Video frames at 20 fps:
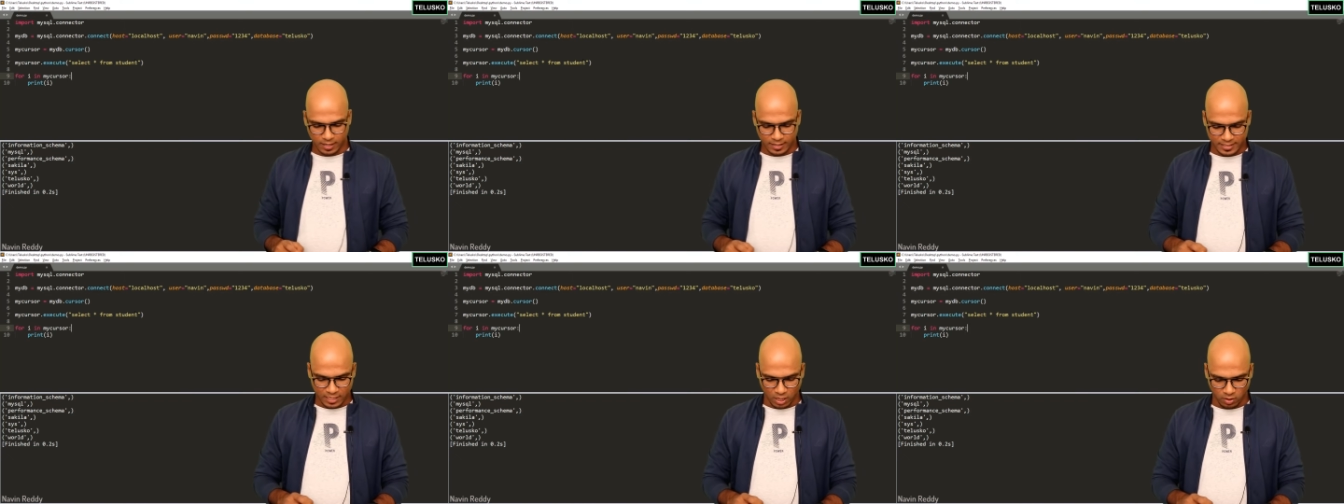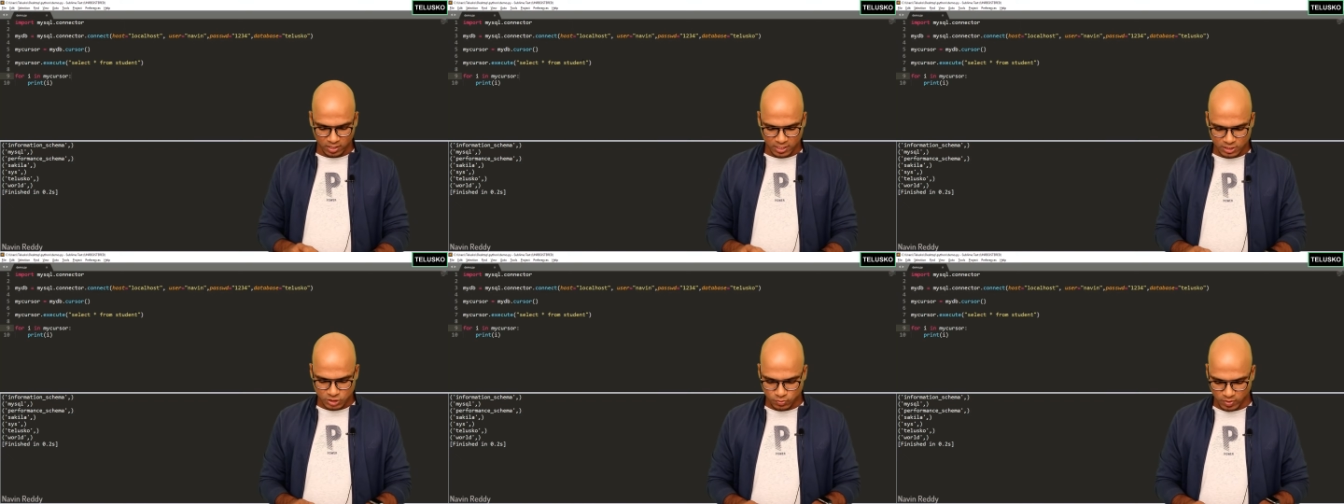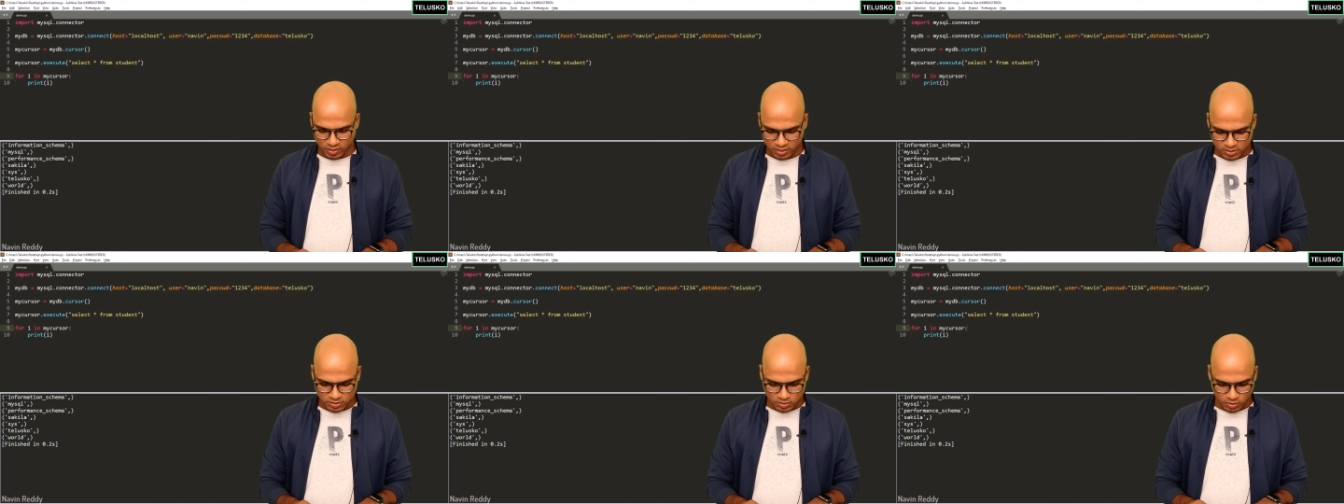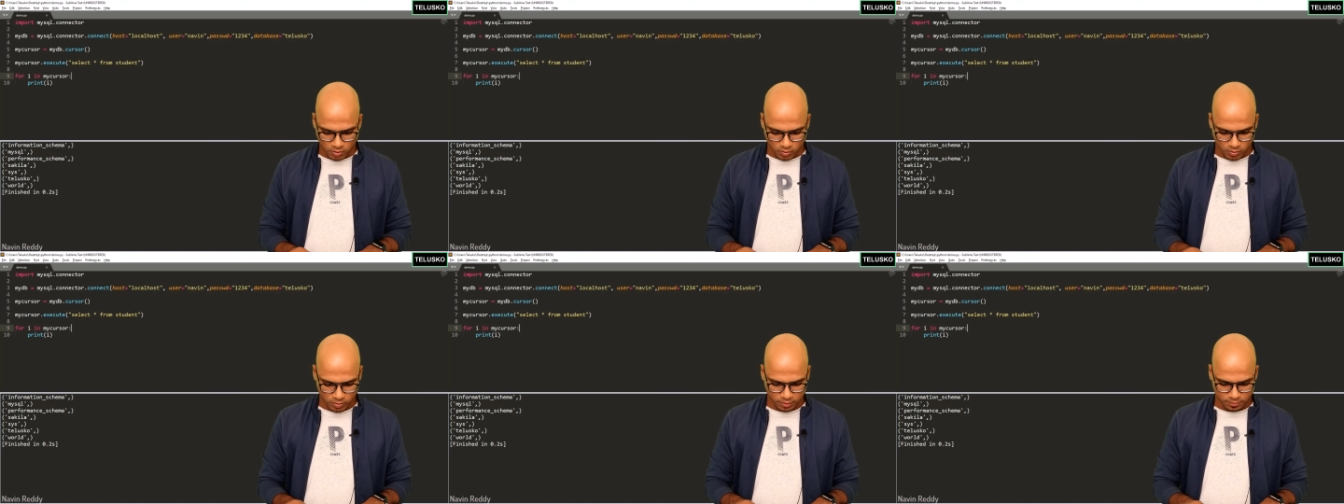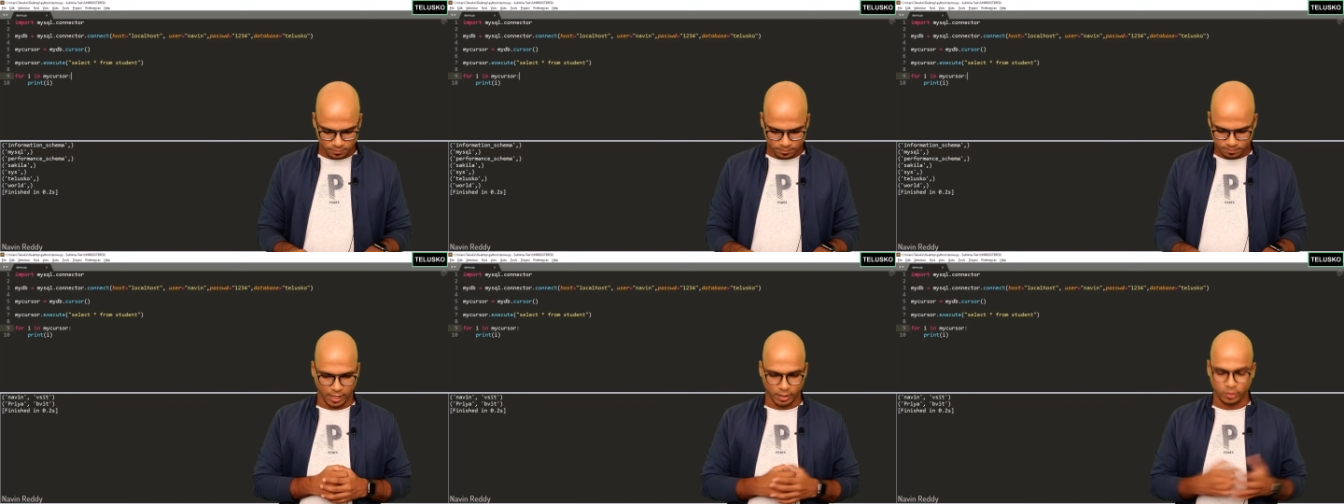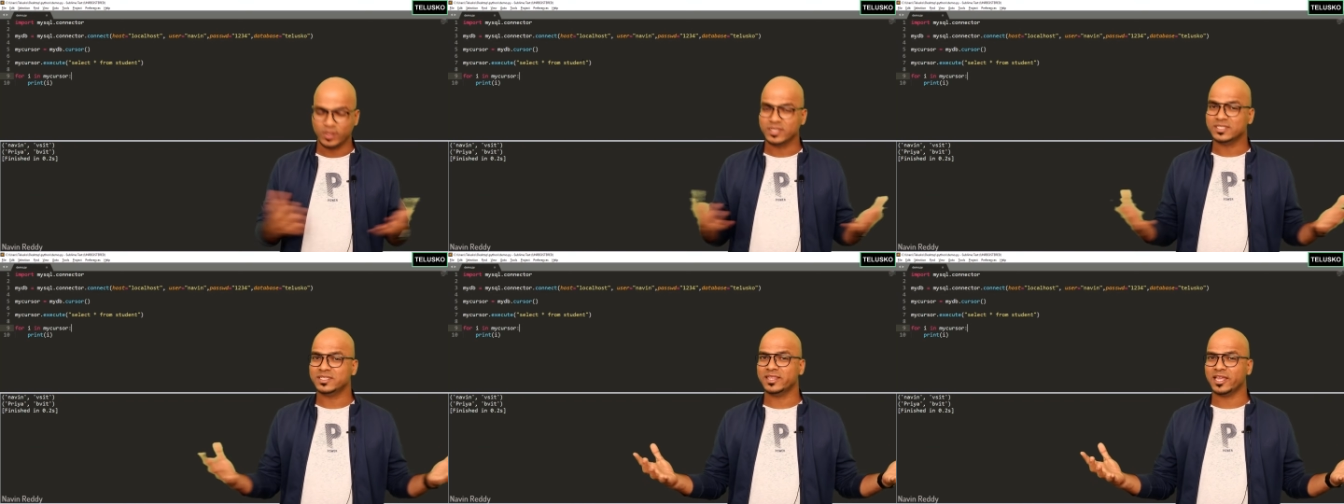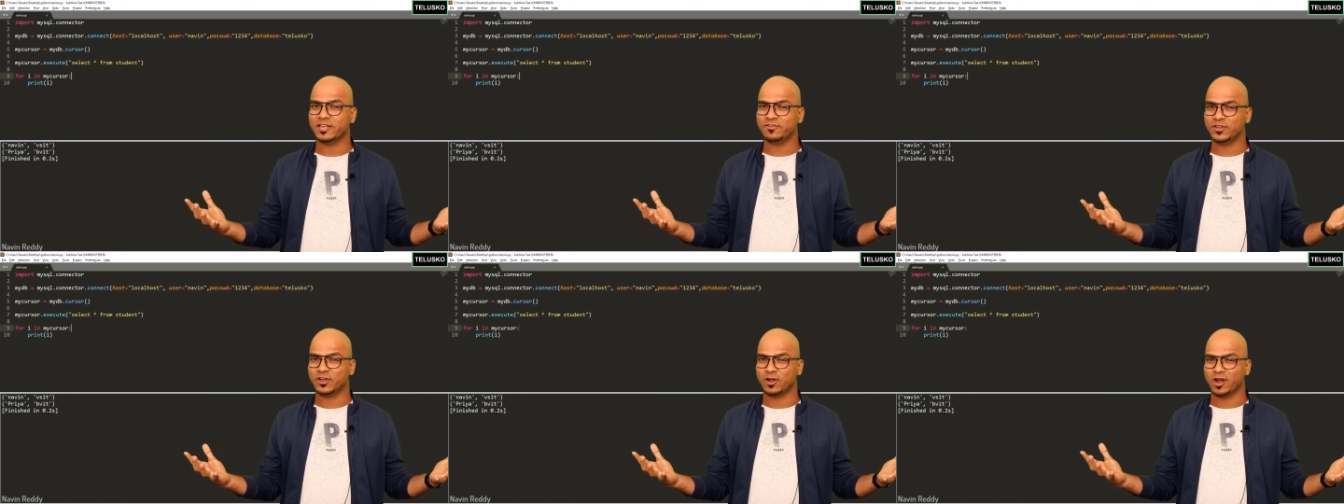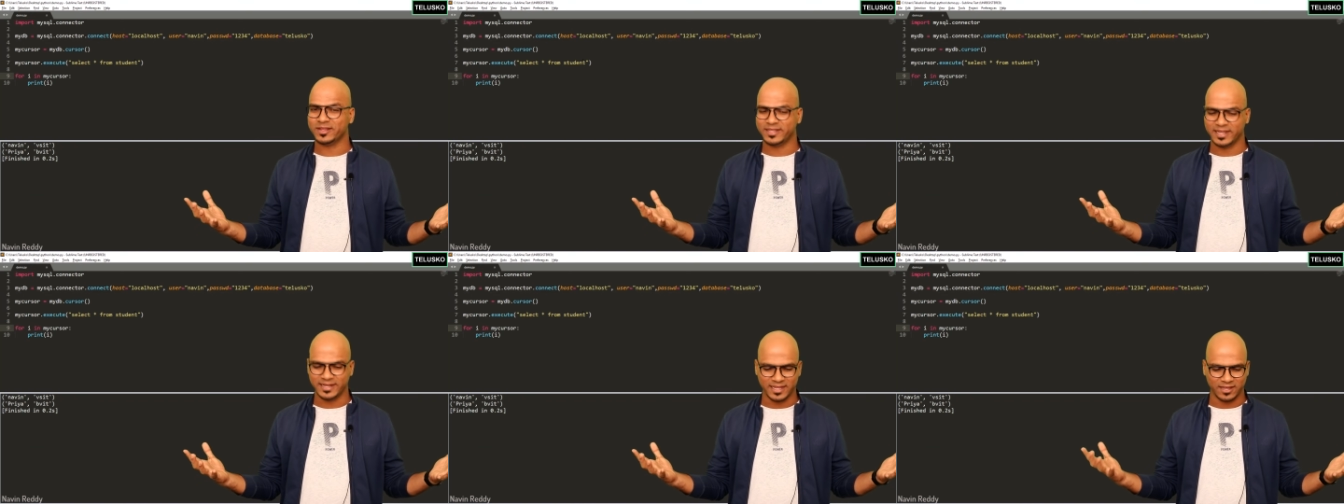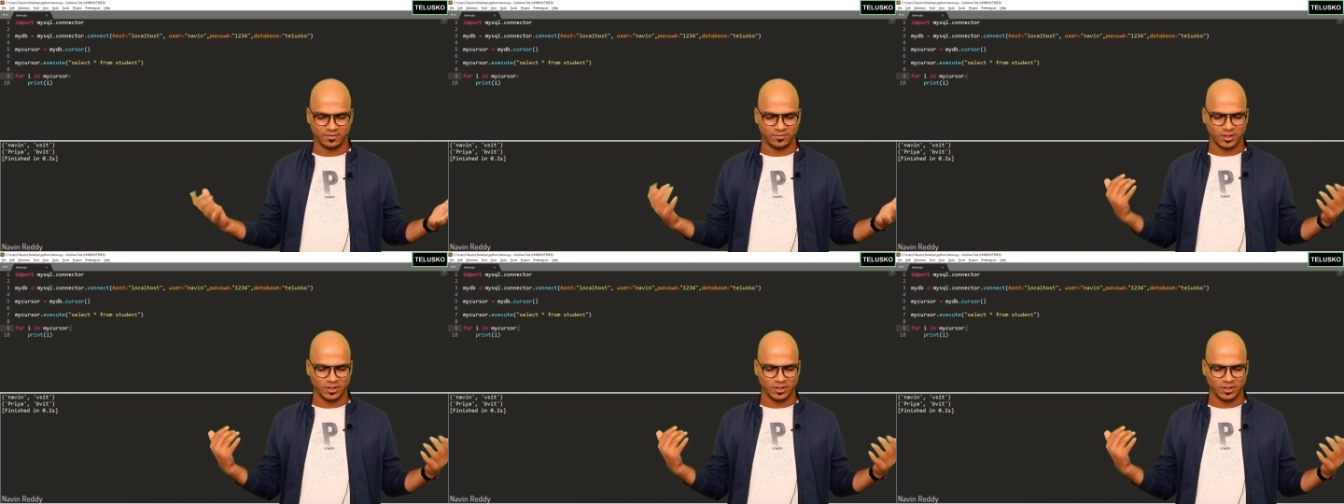Now let's run this code. And you can see that we got data.